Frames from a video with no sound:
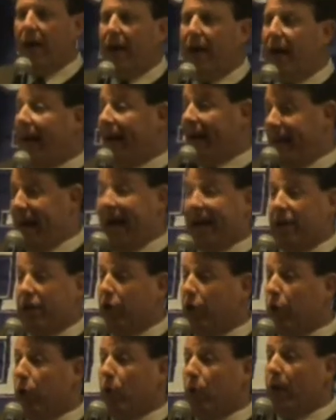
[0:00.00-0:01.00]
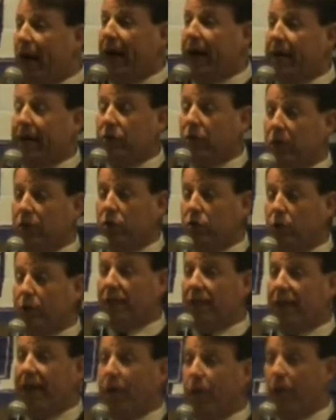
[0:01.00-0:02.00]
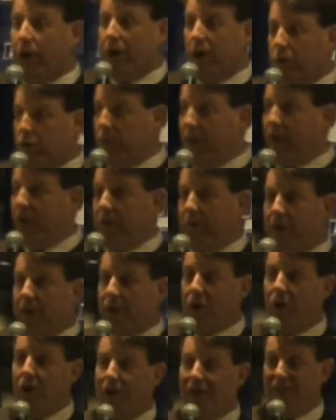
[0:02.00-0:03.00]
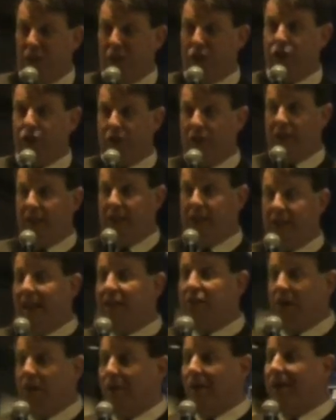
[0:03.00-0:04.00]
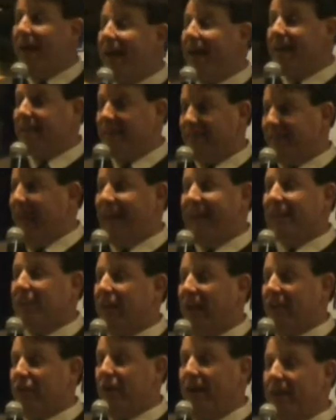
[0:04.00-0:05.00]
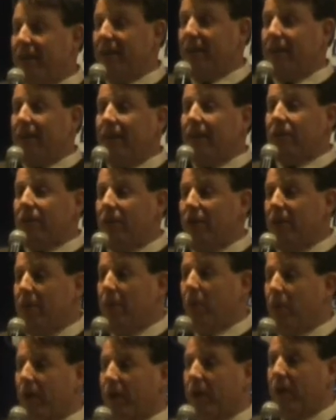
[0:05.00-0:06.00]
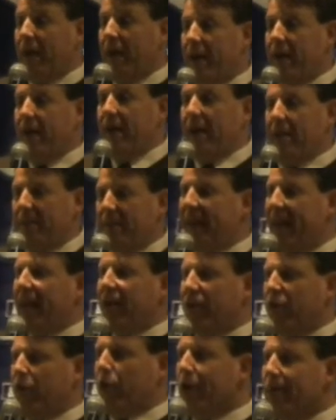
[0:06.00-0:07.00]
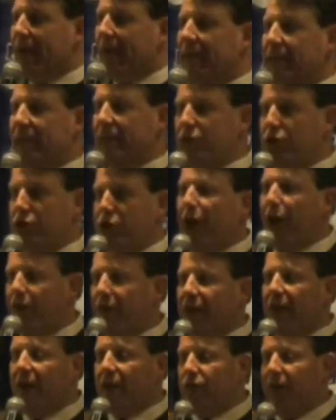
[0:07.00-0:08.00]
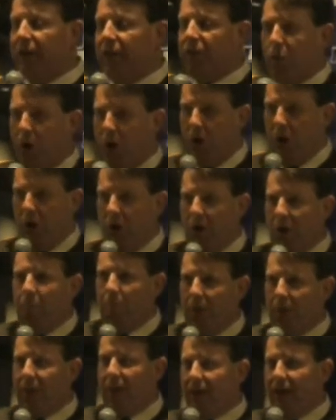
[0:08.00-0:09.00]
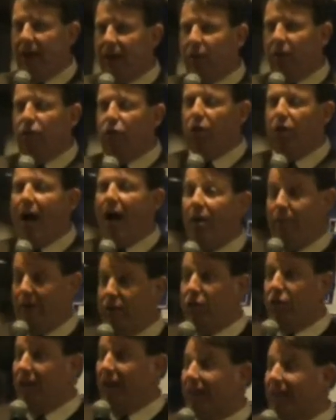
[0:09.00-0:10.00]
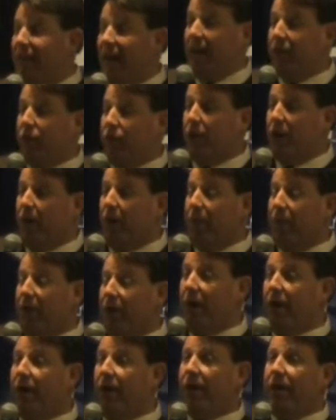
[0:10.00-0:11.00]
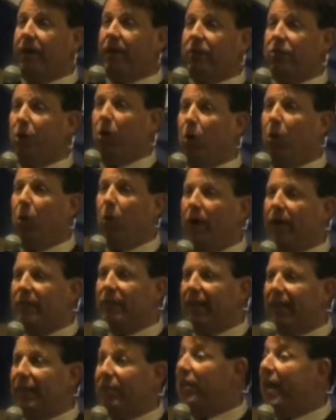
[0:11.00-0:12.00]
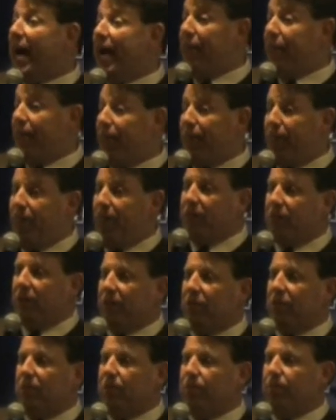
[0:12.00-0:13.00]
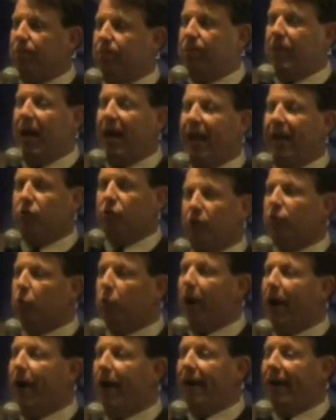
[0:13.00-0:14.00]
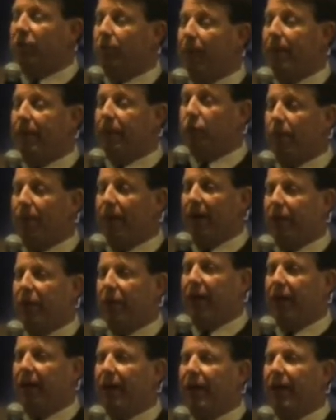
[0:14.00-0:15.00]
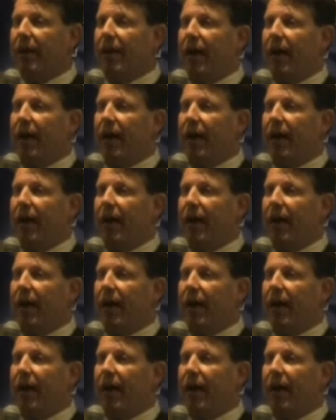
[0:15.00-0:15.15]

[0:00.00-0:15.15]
I saw a story today where Coach Smith, Minnesota, just in the last couple of days signed his contract. So he'd been working with that. I mean, it had an agreement, a shell of a contract, if you will, but the full document just got signed for him up there. So it's not as rare, I guess, maybe as we might think.